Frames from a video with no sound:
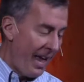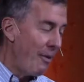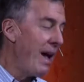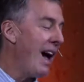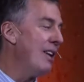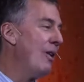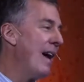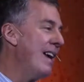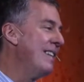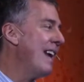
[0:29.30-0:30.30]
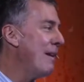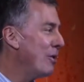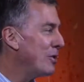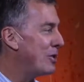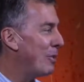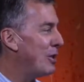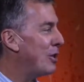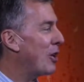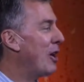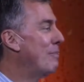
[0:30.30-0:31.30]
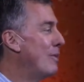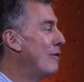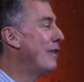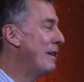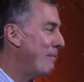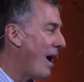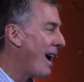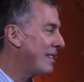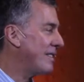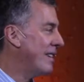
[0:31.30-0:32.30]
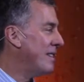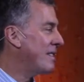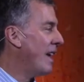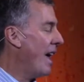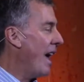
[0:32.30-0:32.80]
We had no end tables, so we took our moving boxes,